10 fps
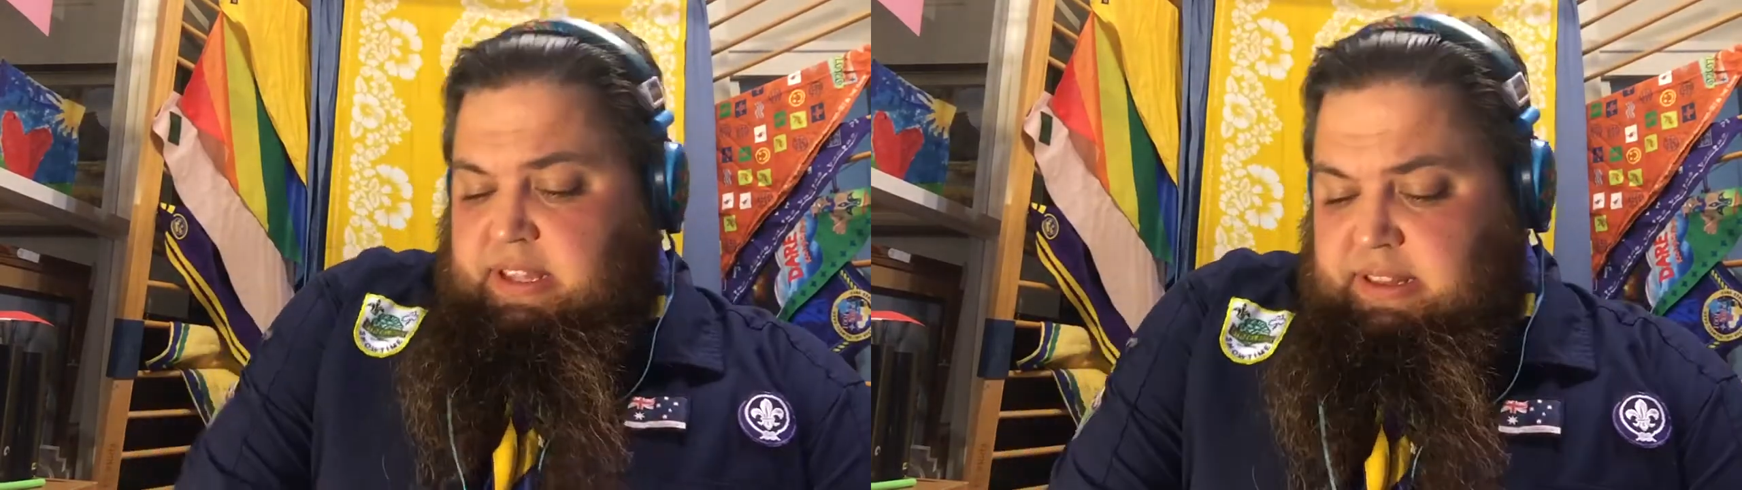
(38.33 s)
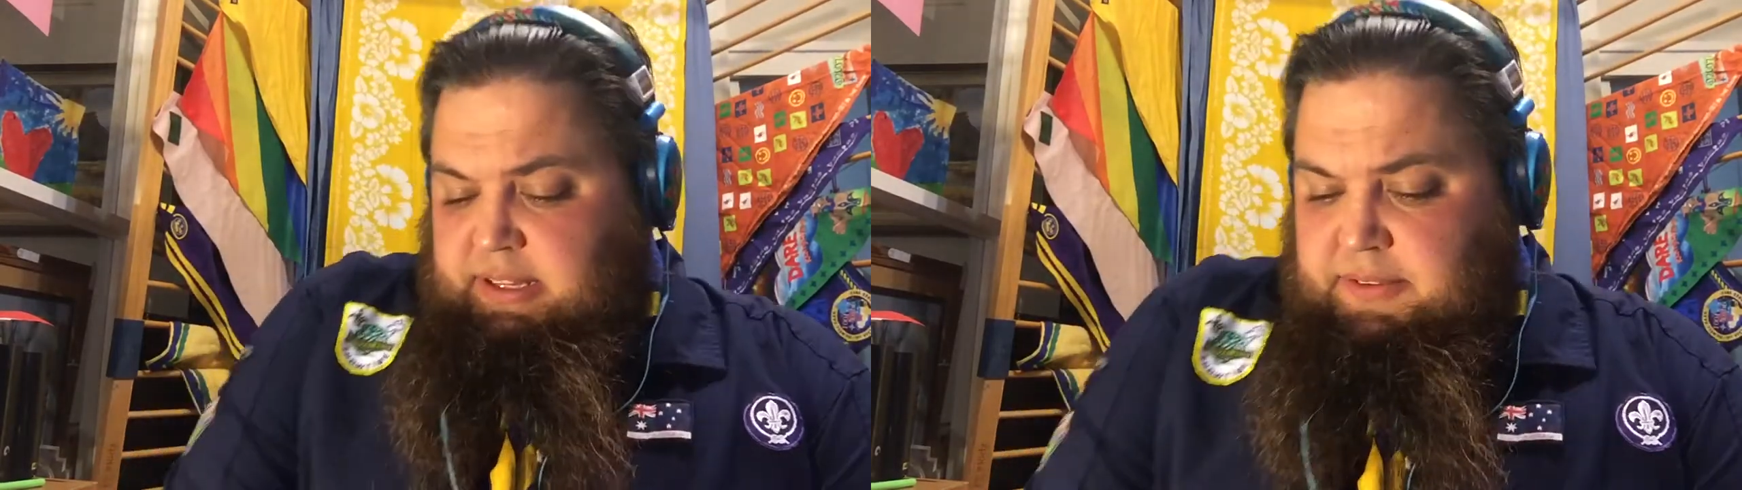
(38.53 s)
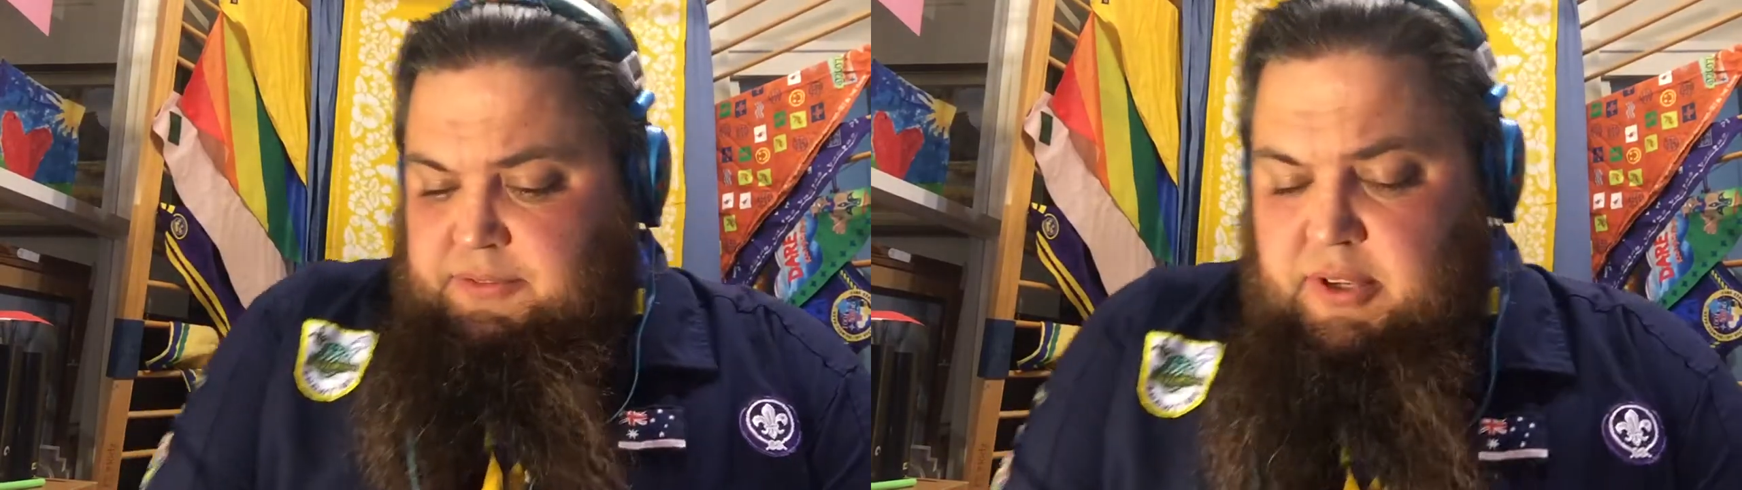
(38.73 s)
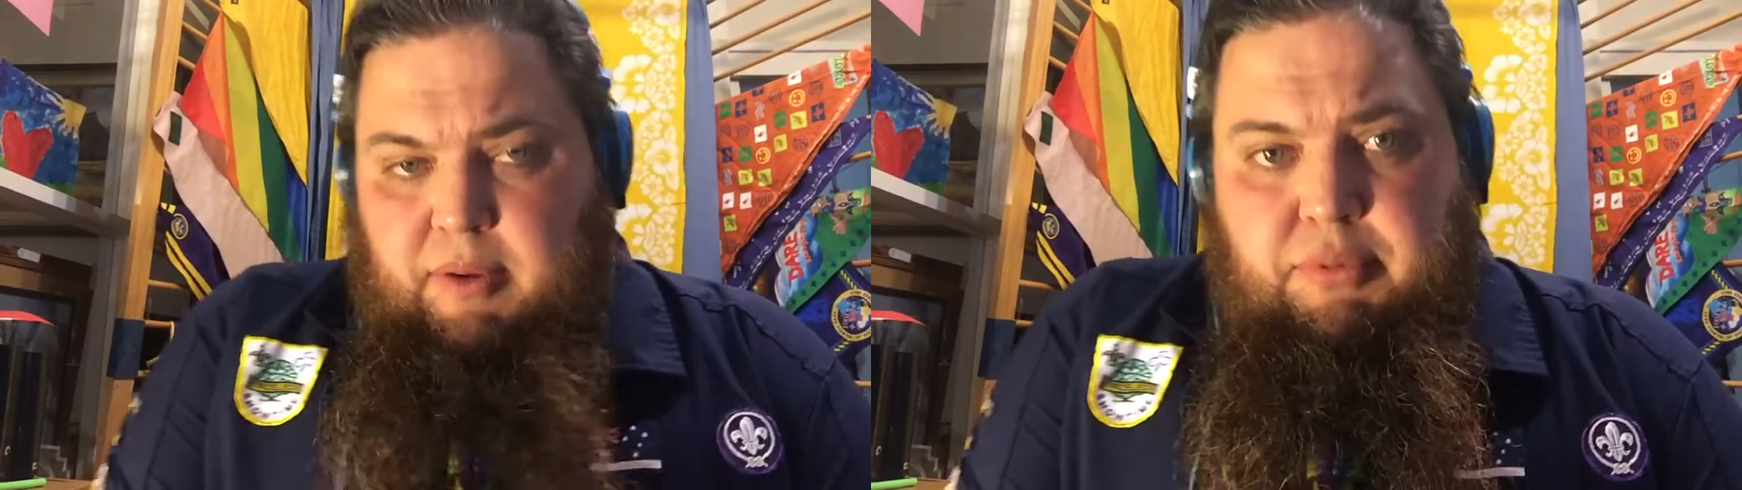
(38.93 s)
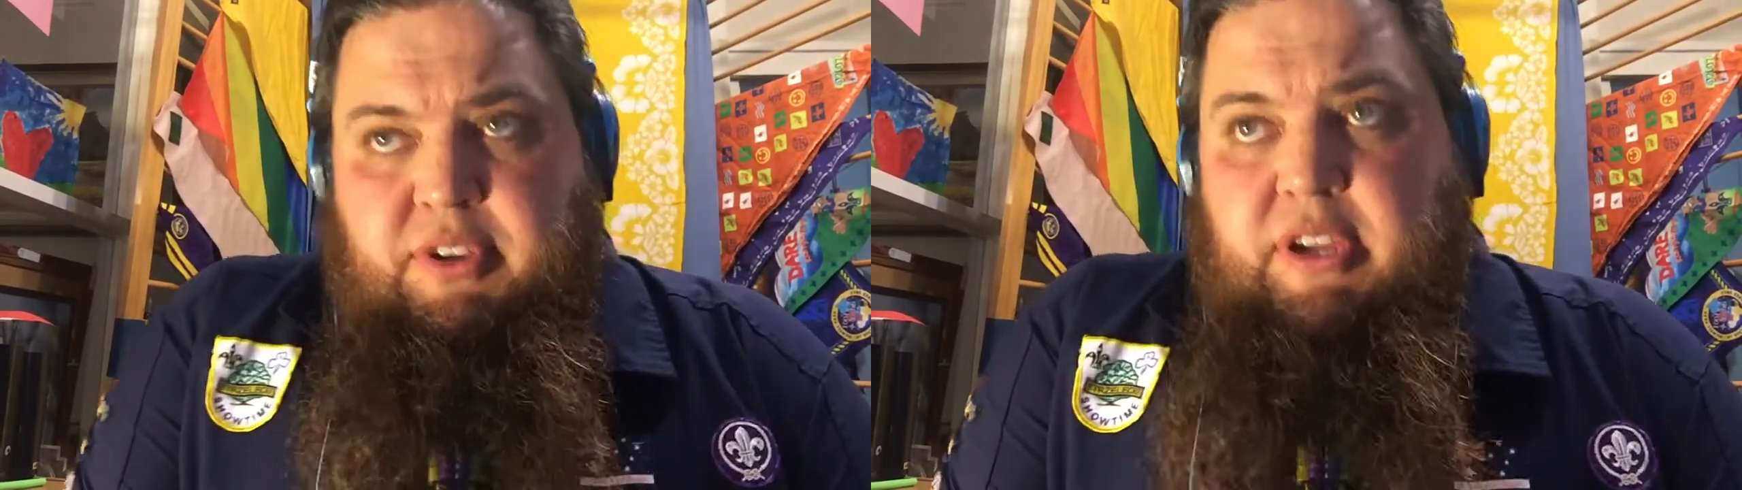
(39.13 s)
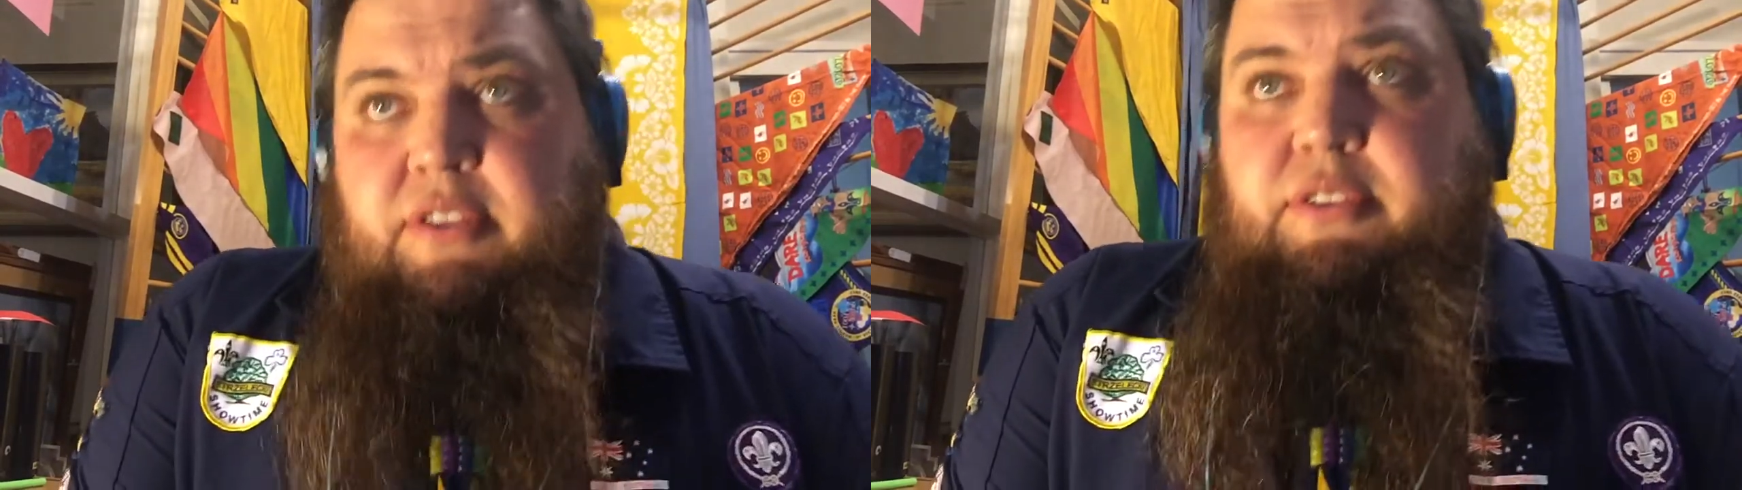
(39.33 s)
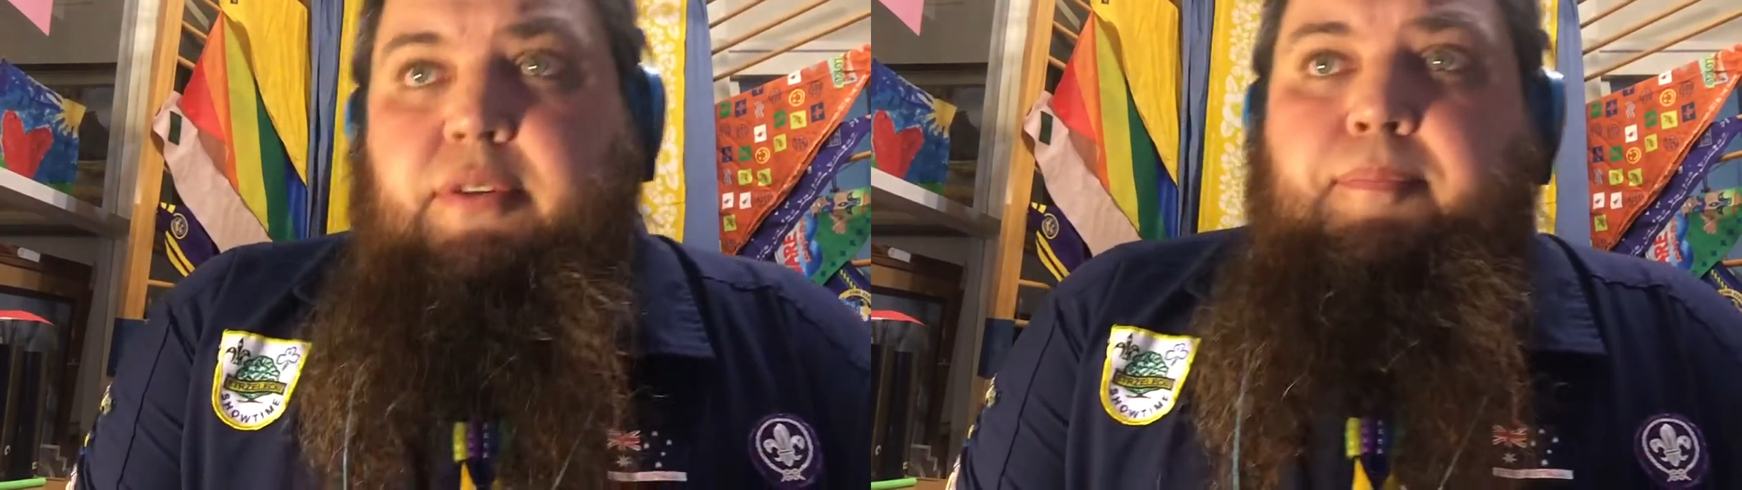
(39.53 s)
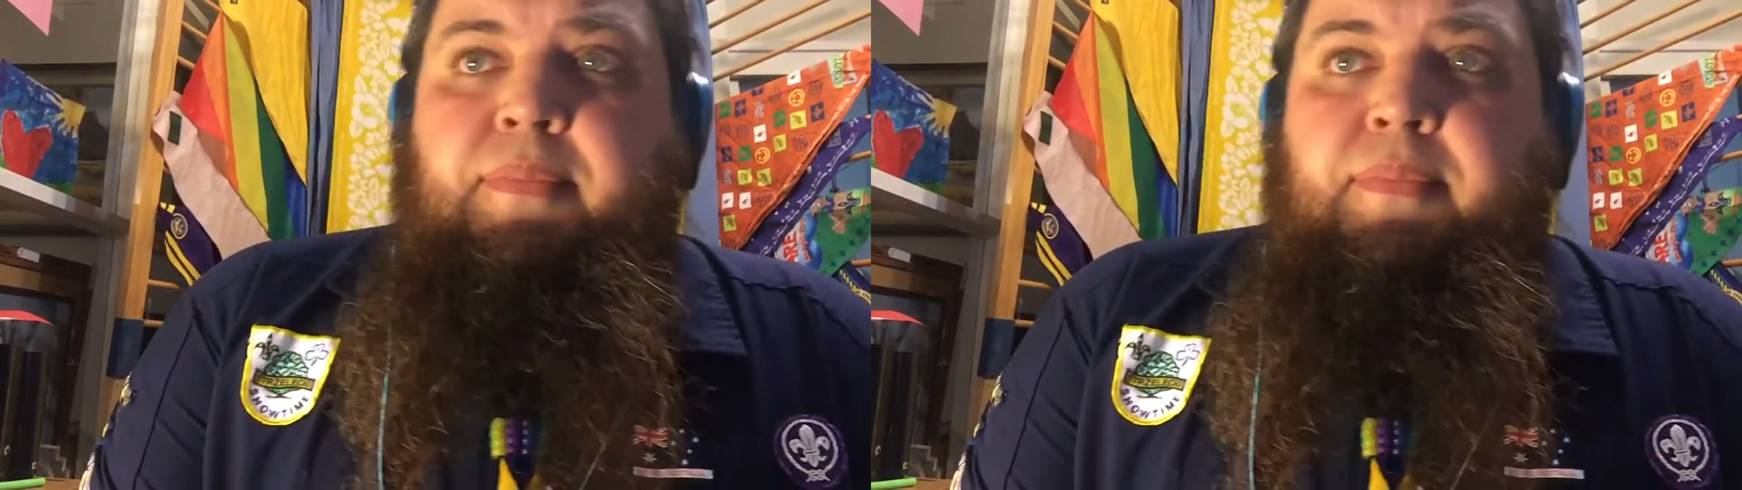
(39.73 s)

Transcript: and loved and protected